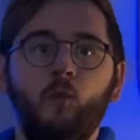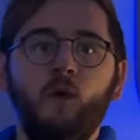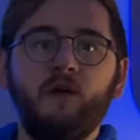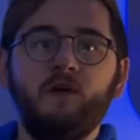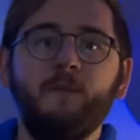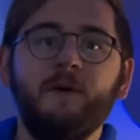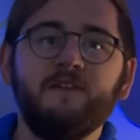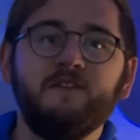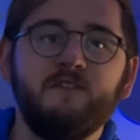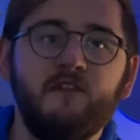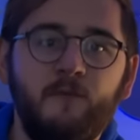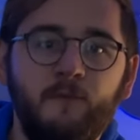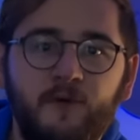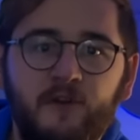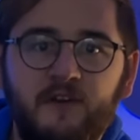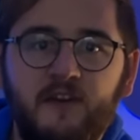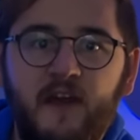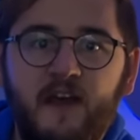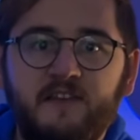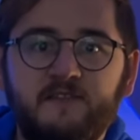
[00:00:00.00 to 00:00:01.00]
Welcome back to
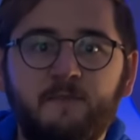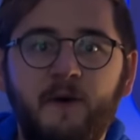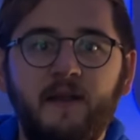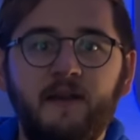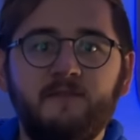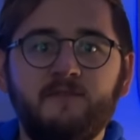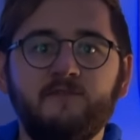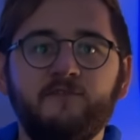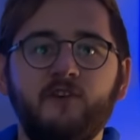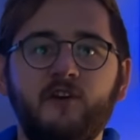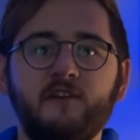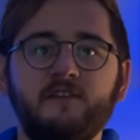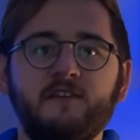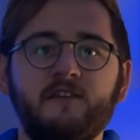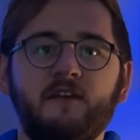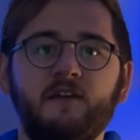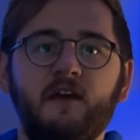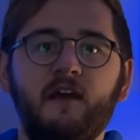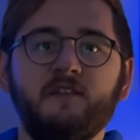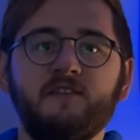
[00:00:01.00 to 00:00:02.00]
Snowboarding Days, my name's
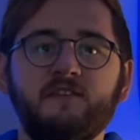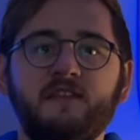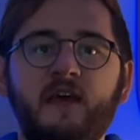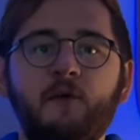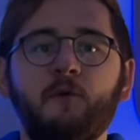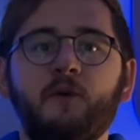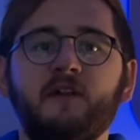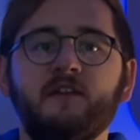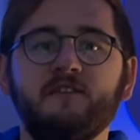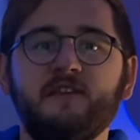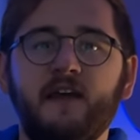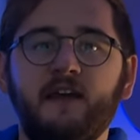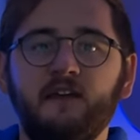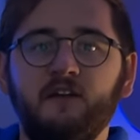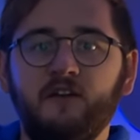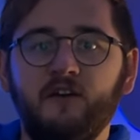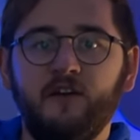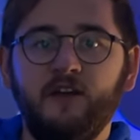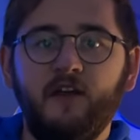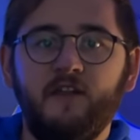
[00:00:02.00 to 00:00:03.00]
Fraser, and today we're going to take a
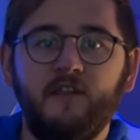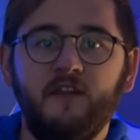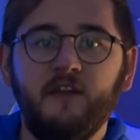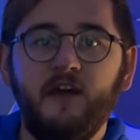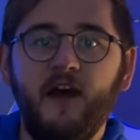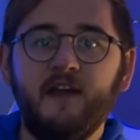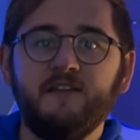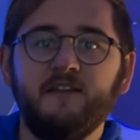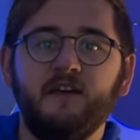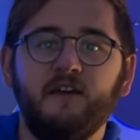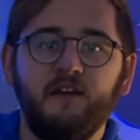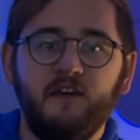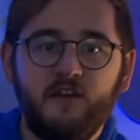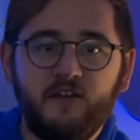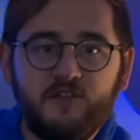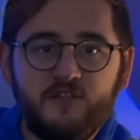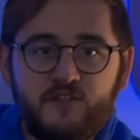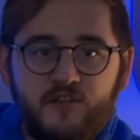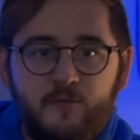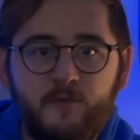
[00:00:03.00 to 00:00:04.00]
look at the
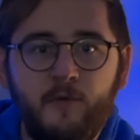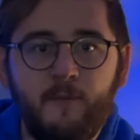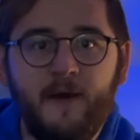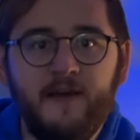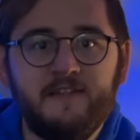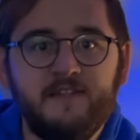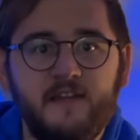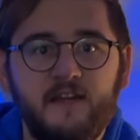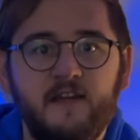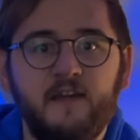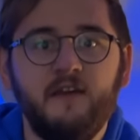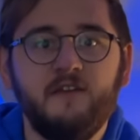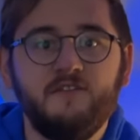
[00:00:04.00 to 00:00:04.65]
Nidecker Supermatic